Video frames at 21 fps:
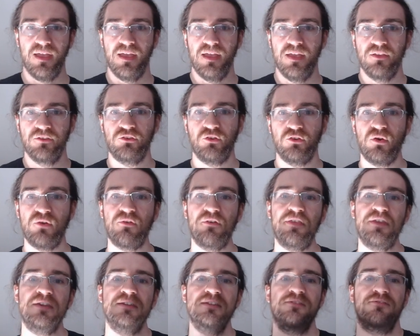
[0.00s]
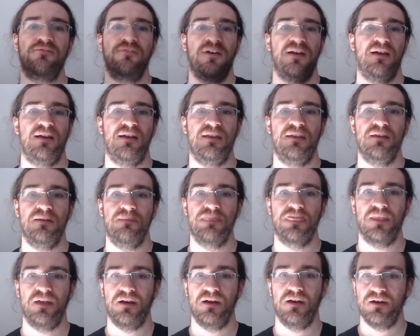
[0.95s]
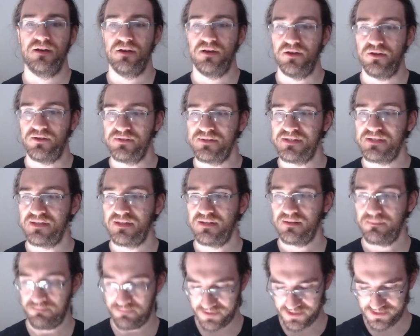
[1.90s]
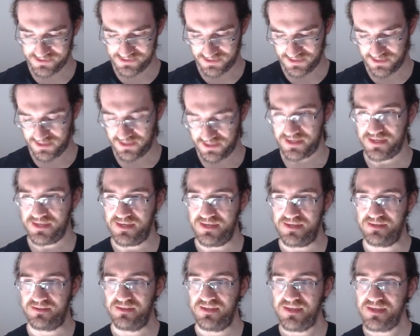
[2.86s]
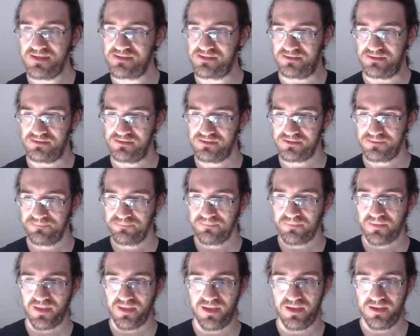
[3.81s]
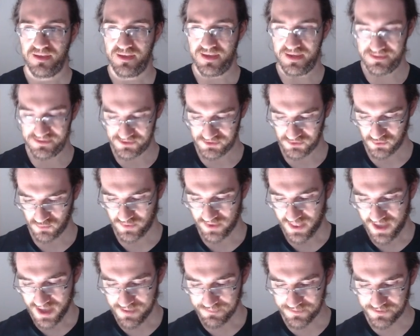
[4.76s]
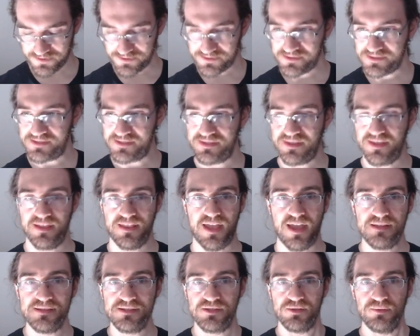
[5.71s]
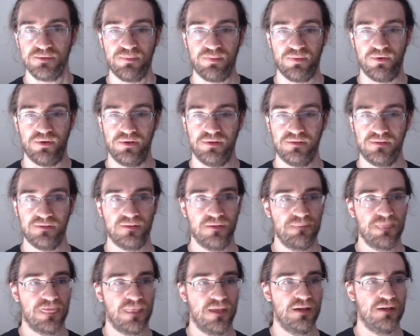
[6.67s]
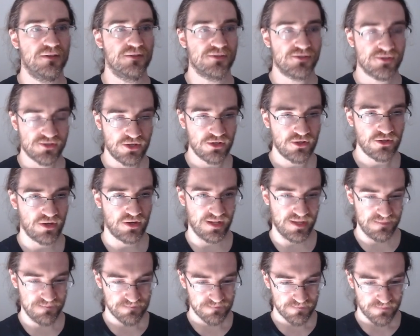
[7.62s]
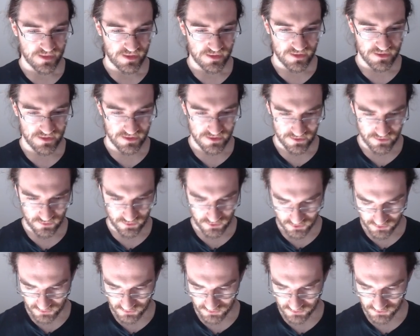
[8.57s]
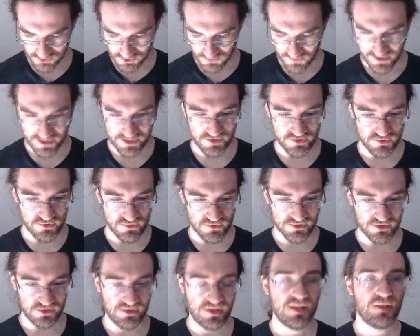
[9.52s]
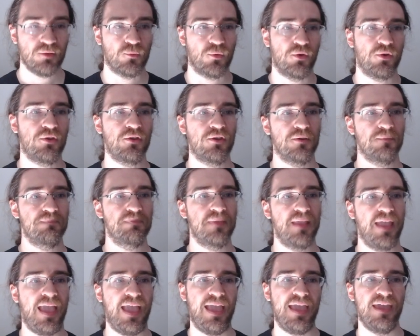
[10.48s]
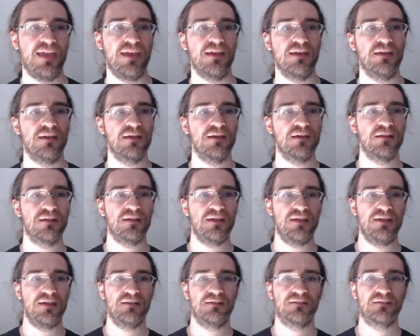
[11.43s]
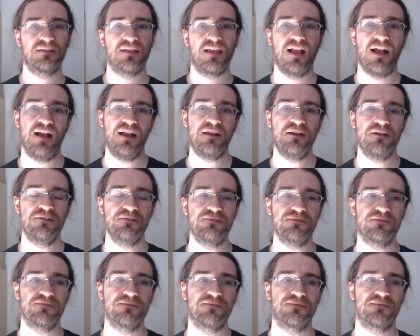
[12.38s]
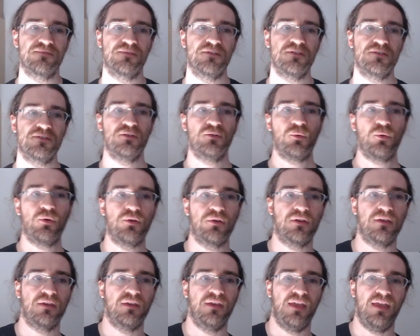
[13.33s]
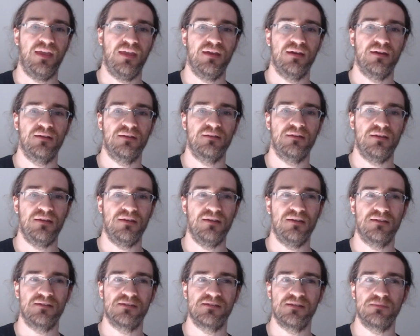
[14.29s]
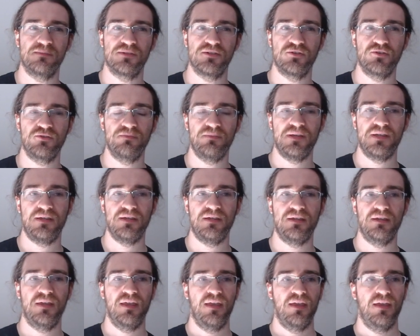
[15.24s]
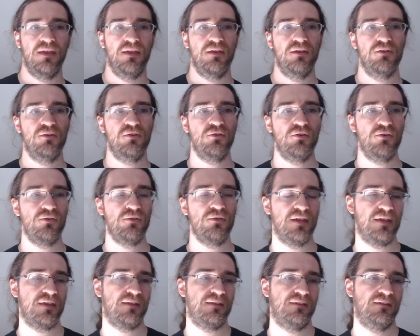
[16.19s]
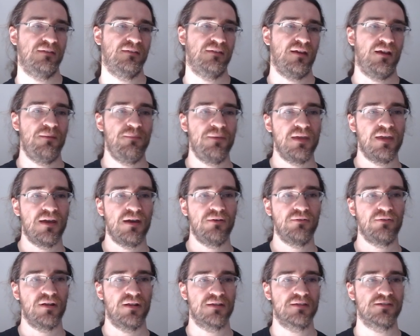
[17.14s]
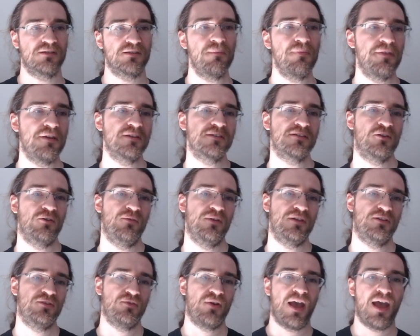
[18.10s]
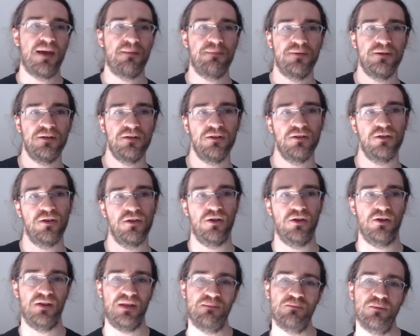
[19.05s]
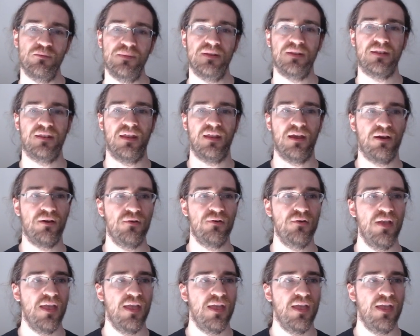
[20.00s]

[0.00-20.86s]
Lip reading: So everything is fine until basically it isn't. And so what happens is that at some point, suddenly you try to use the network and it kind of doesn't work. And it seems to be, you know, like timing out, like something's going to happen any moment now.